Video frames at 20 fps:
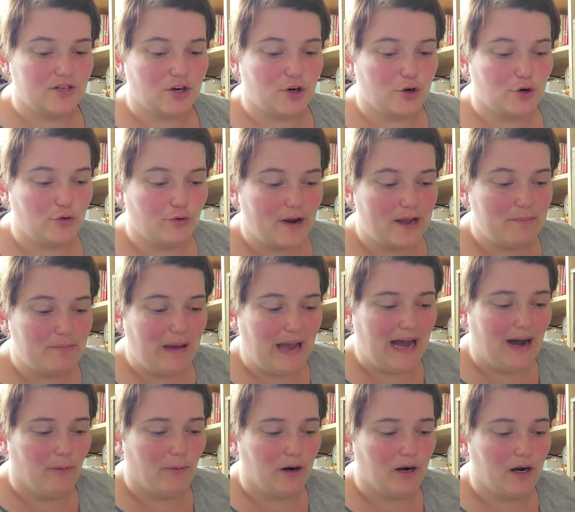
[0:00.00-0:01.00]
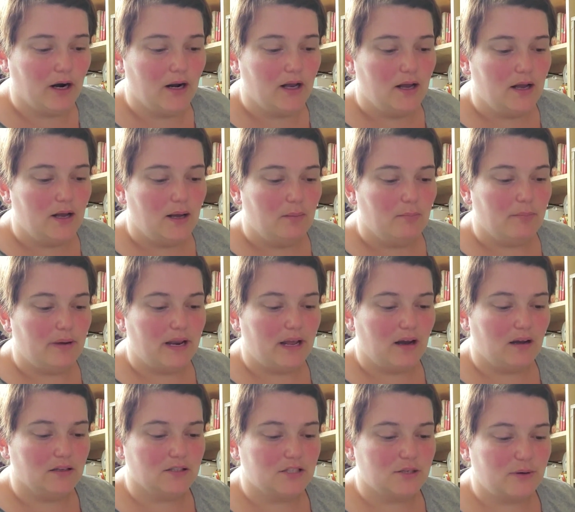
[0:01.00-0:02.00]
her great power, but it
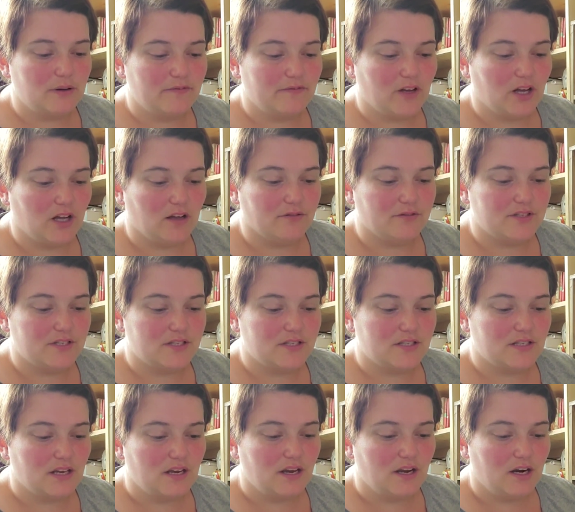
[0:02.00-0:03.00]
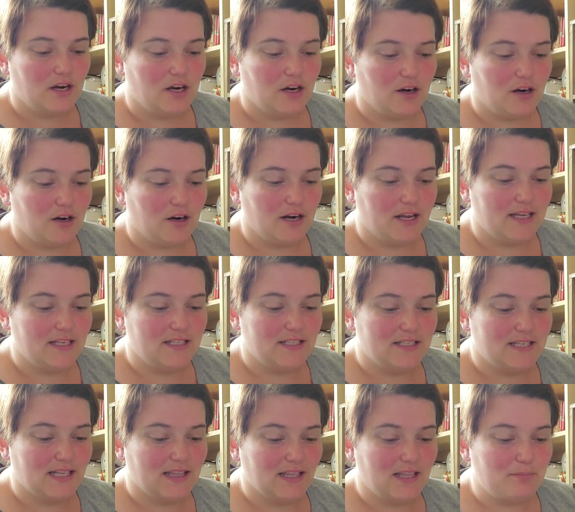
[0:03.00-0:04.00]
also involves her in
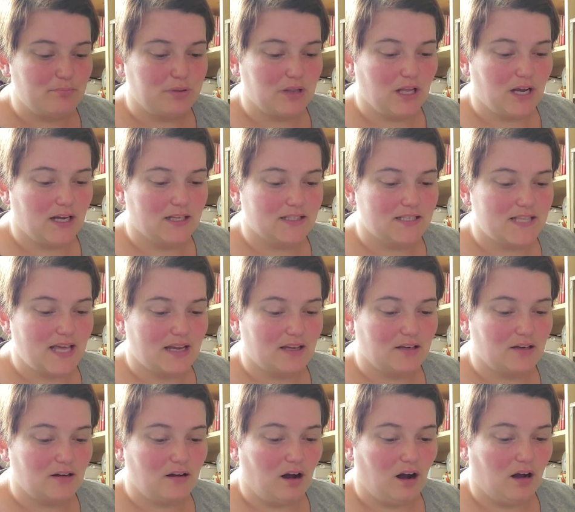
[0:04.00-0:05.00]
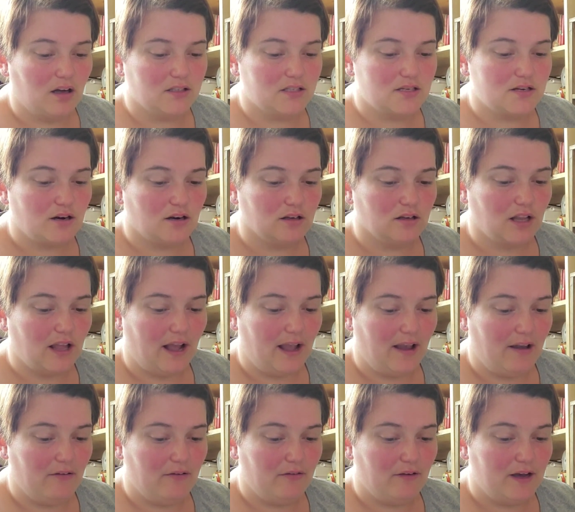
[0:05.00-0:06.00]
deadly plots that could cost her
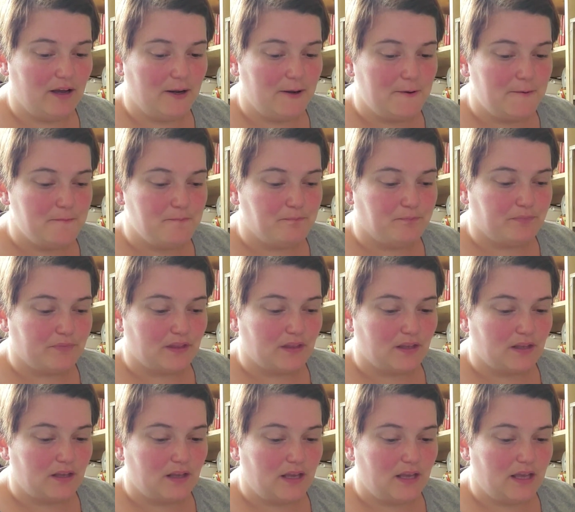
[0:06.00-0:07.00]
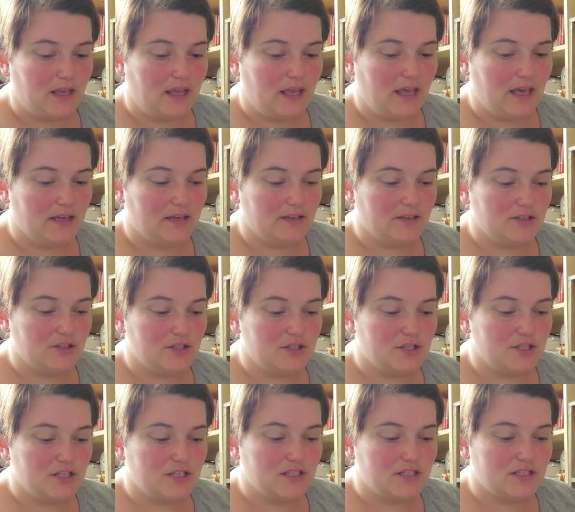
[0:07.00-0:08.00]
life. Can
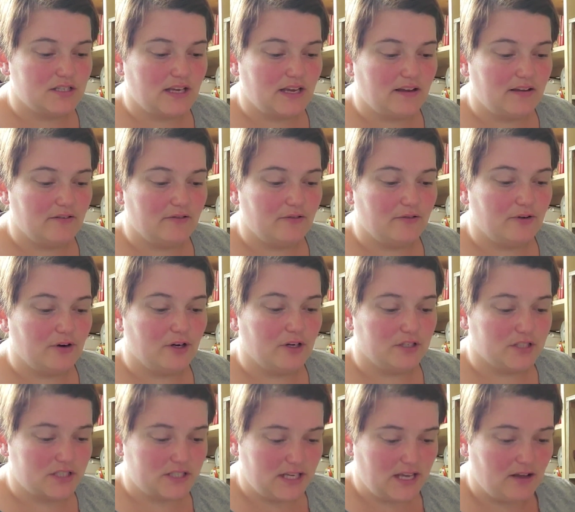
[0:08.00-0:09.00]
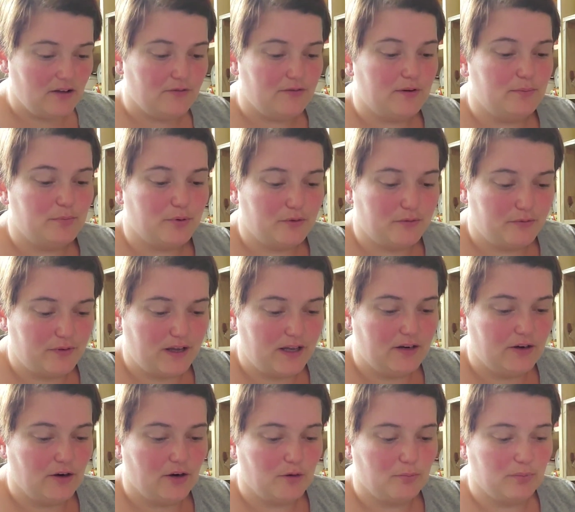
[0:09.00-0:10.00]
she save herself and
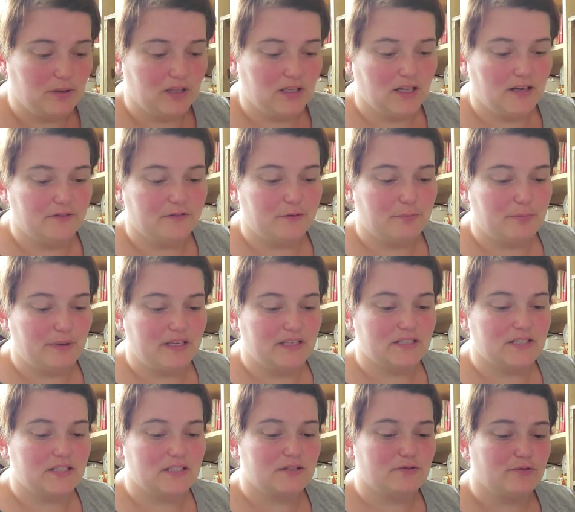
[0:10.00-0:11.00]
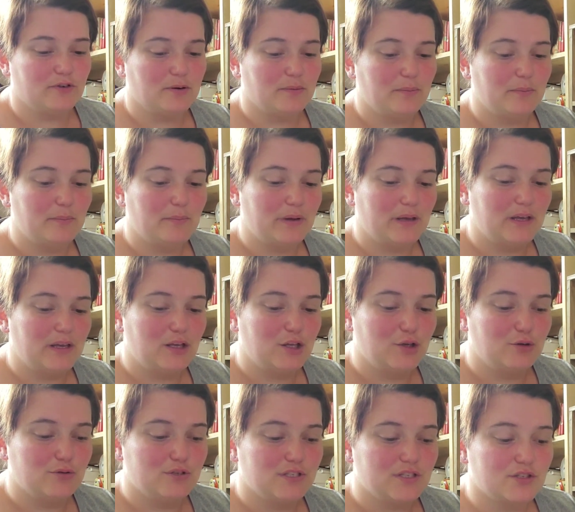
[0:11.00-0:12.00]
prevent her beloved beasts from being
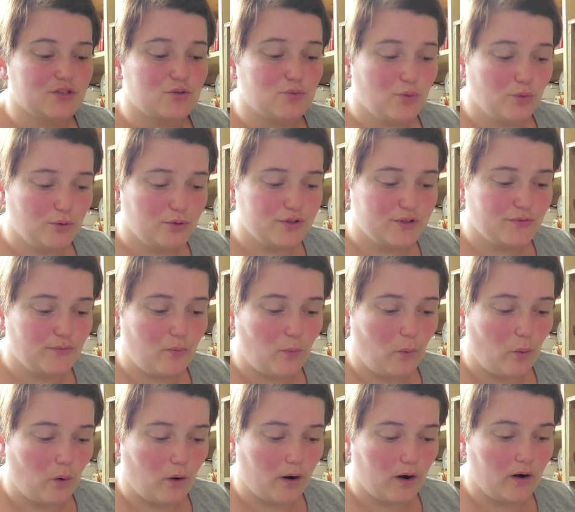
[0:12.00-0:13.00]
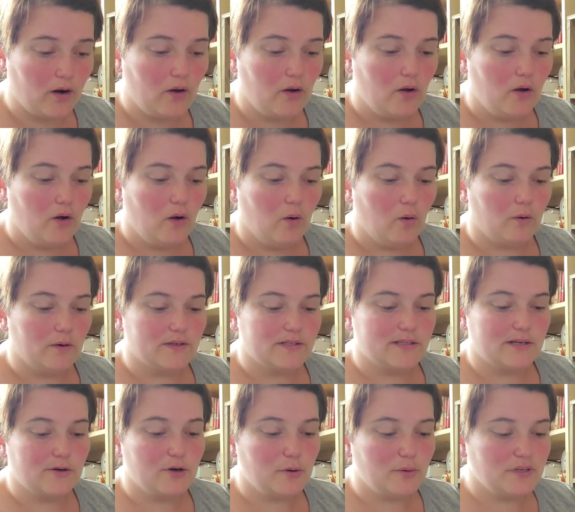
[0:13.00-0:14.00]
used as tools of war, or is
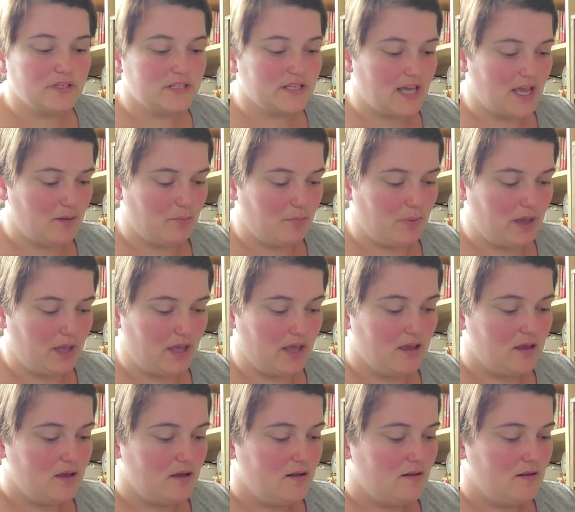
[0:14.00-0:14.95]
there no escaping